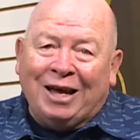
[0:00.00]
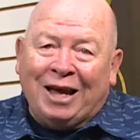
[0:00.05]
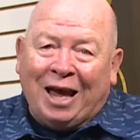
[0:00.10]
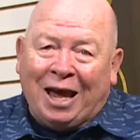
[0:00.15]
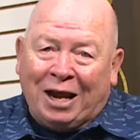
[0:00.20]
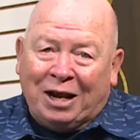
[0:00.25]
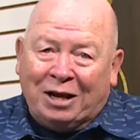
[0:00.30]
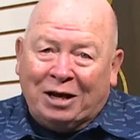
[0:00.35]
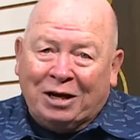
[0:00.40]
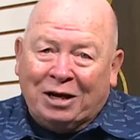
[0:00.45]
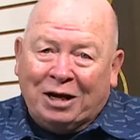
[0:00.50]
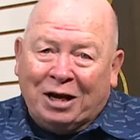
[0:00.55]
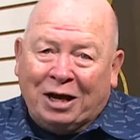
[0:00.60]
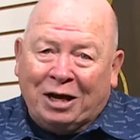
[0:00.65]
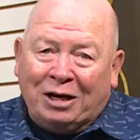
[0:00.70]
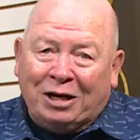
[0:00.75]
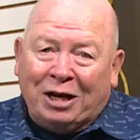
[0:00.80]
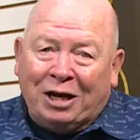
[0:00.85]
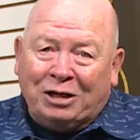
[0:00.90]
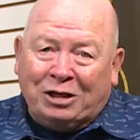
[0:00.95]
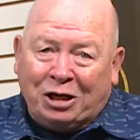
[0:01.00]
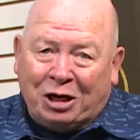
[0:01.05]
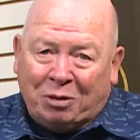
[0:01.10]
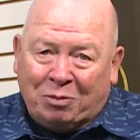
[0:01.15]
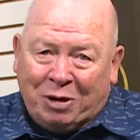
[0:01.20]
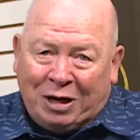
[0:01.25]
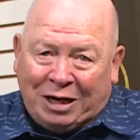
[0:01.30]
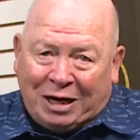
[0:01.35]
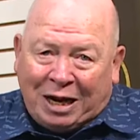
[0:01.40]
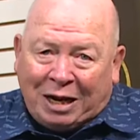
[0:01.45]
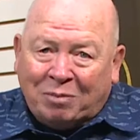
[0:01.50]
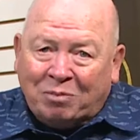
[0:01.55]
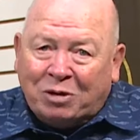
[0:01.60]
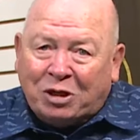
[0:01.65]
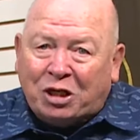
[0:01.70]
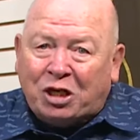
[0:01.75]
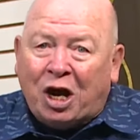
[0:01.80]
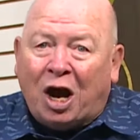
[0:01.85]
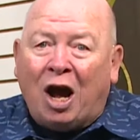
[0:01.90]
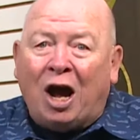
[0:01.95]
And a, a, a gentleman
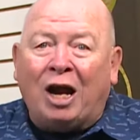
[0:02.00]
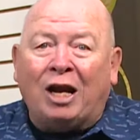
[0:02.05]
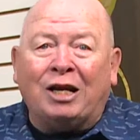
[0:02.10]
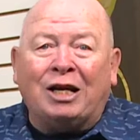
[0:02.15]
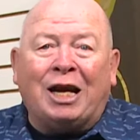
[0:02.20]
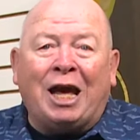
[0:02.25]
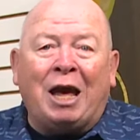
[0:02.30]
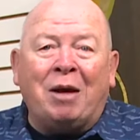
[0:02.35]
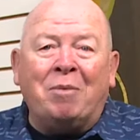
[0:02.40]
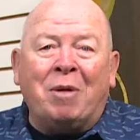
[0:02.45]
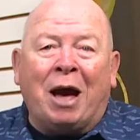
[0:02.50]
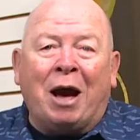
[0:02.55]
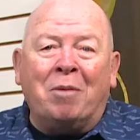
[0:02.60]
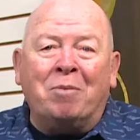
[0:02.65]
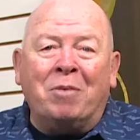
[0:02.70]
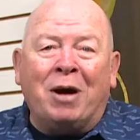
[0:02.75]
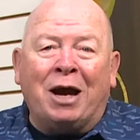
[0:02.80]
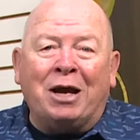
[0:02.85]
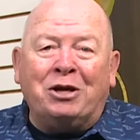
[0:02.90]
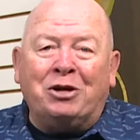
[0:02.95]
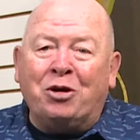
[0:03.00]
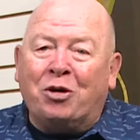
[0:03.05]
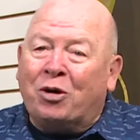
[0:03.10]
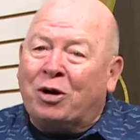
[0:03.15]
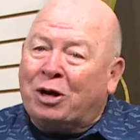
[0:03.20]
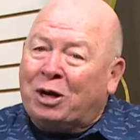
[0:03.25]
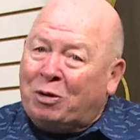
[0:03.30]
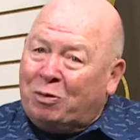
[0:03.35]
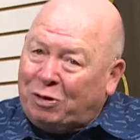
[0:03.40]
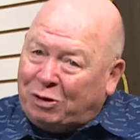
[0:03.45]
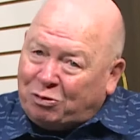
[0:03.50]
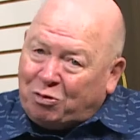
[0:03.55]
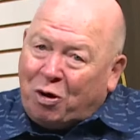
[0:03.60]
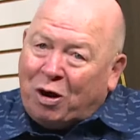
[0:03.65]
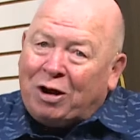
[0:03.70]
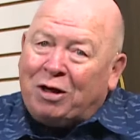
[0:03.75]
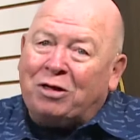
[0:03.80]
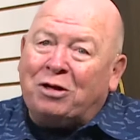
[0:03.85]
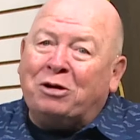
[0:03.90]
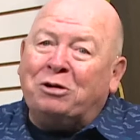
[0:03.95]
named Don came out my door. And he was
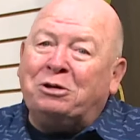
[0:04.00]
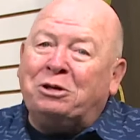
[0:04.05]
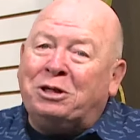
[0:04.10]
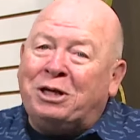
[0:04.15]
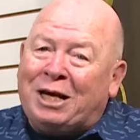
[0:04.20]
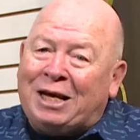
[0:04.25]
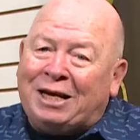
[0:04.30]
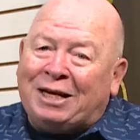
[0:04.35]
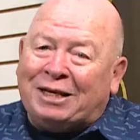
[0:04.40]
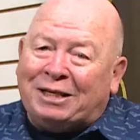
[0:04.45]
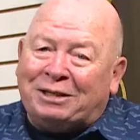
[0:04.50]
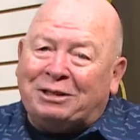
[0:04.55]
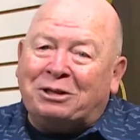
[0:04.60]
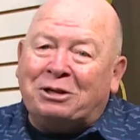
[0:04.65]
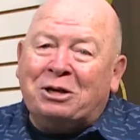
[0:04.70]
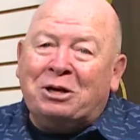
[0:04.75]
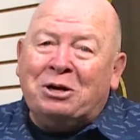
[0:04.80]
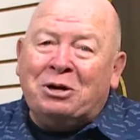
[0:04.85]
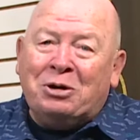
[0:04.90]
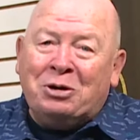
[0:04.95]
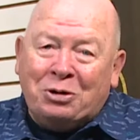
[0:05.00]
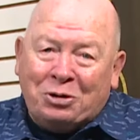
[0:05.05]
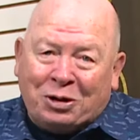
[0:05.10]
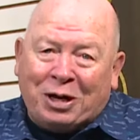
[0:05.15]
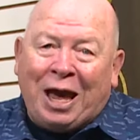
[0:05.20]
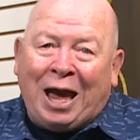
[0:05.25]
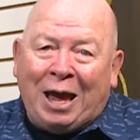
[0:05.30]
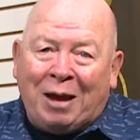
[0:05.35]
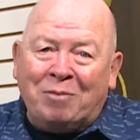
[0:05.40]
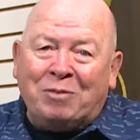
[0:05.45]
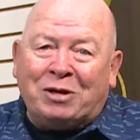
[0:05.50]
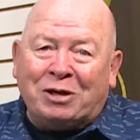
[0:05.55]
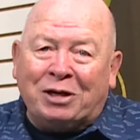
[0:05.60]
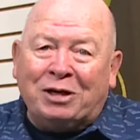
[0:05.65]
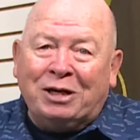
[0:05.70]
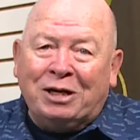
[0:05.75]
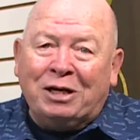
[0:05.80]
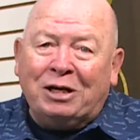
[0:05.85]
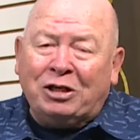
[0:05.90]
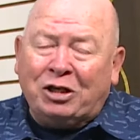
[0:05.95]
one of those deacons who came to
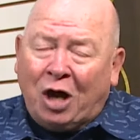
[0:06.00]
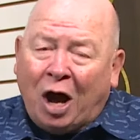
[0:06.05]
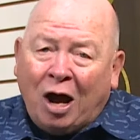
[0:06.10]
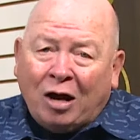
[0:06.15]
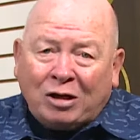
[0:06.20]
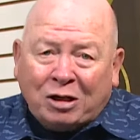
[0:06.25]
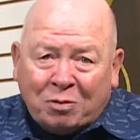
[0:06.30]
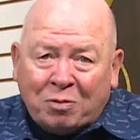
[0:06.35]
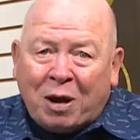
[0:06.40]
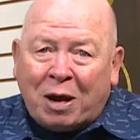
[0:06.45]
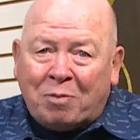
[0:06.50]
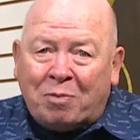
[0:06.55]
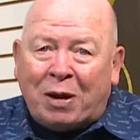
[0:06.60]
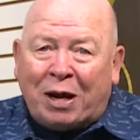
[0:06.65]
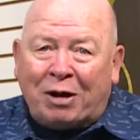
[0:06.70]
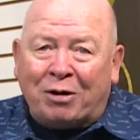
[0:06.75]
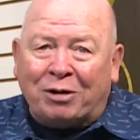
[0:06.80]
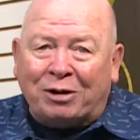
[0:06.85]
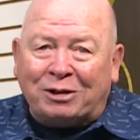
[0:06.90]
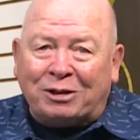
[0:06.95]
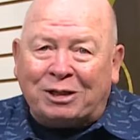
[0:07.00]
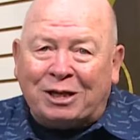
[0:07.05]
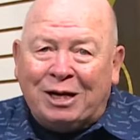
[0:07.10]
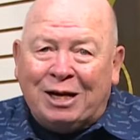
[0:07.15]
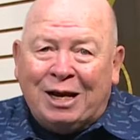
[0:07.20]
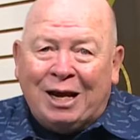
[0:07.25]
talk to my parents.